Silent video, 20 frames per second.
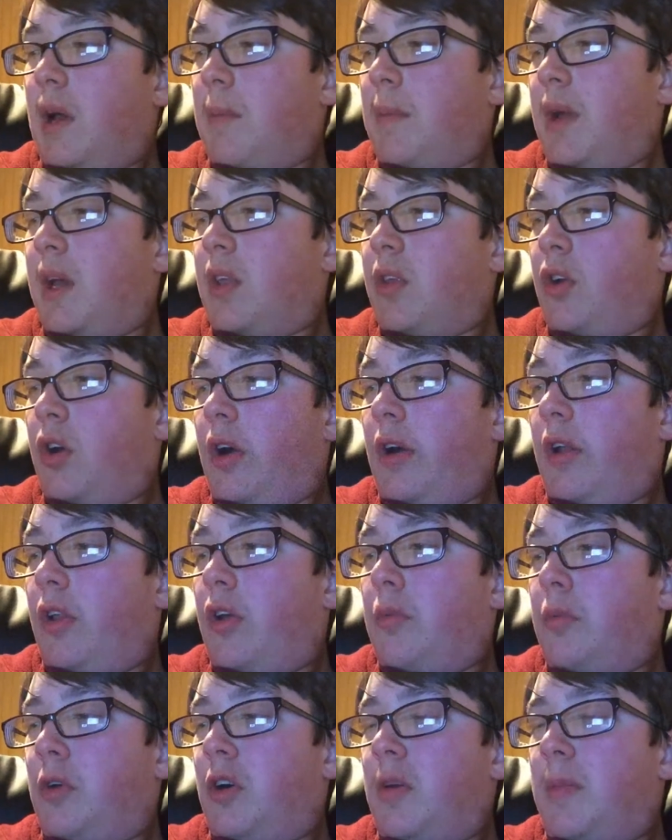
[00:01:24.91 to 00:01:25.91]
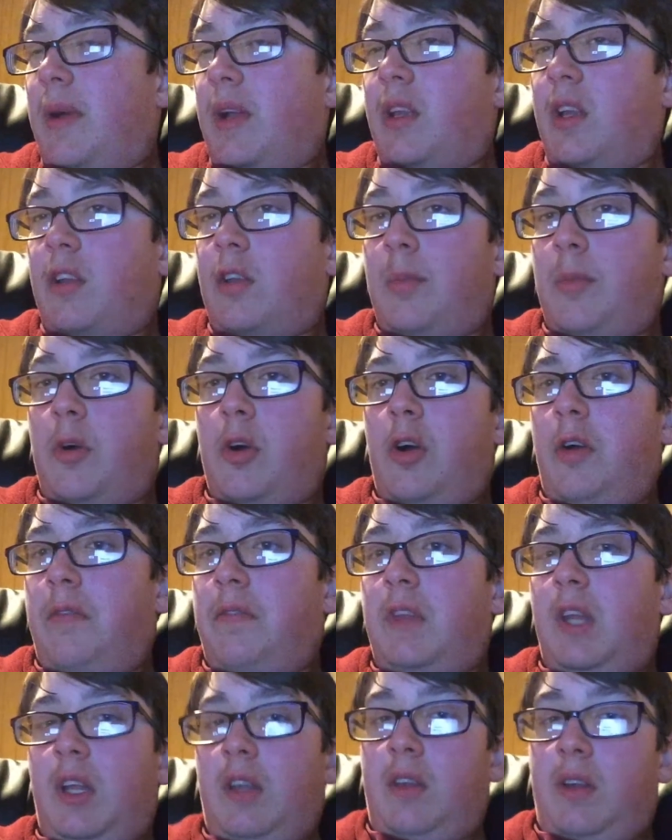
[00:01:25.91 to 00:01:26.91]
I might talk a little more about that tomorrow
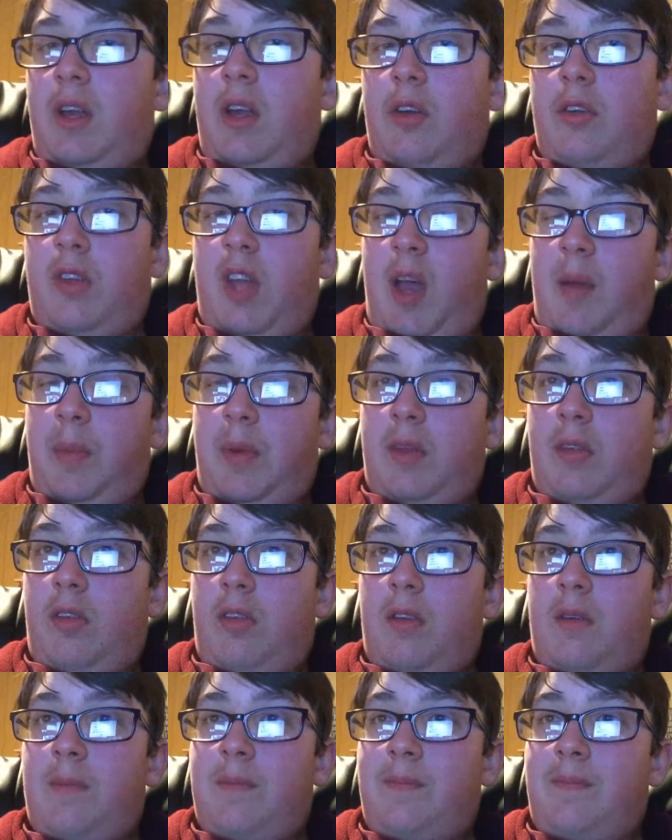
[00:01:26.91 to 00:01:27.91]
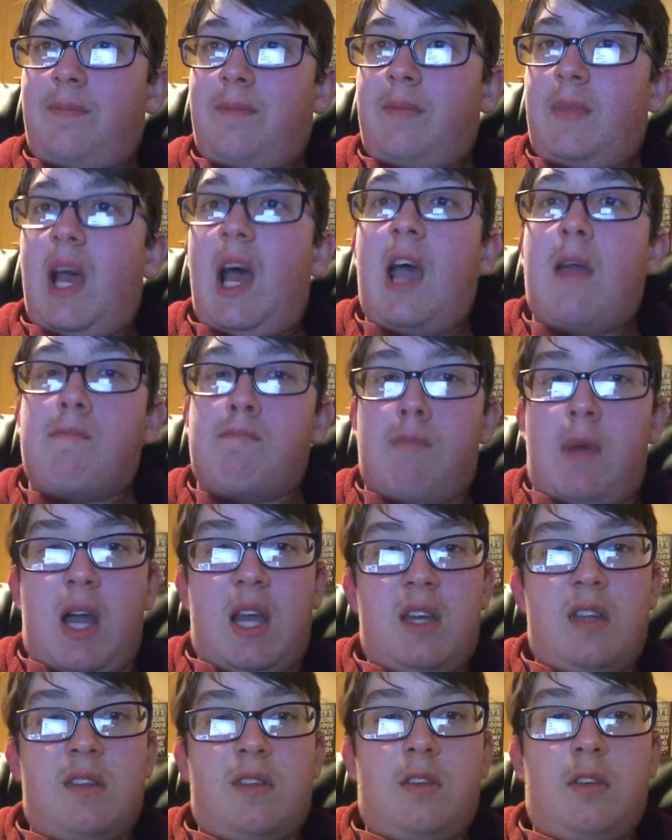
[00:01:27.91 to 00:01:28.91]
if nothing else happens. I
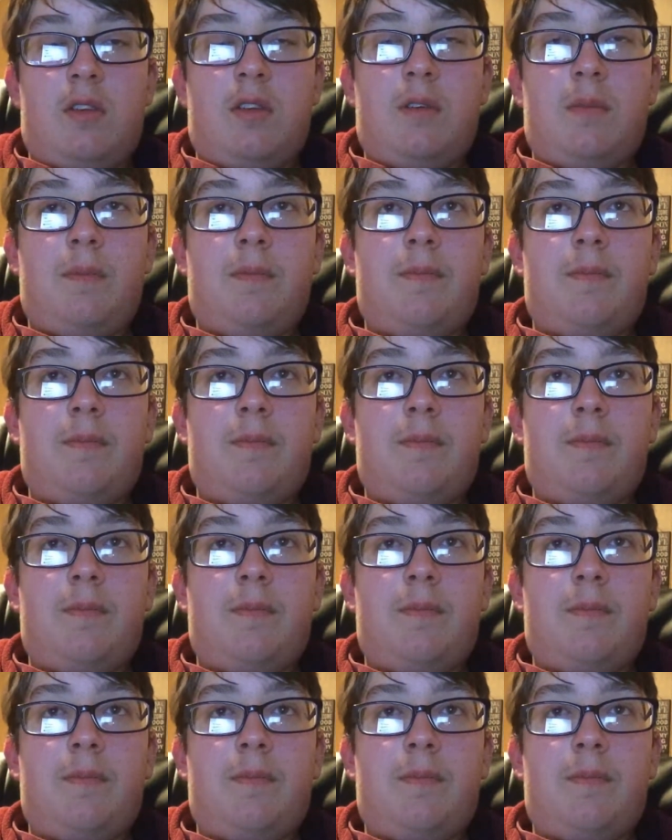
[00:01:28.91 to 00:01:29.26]
might.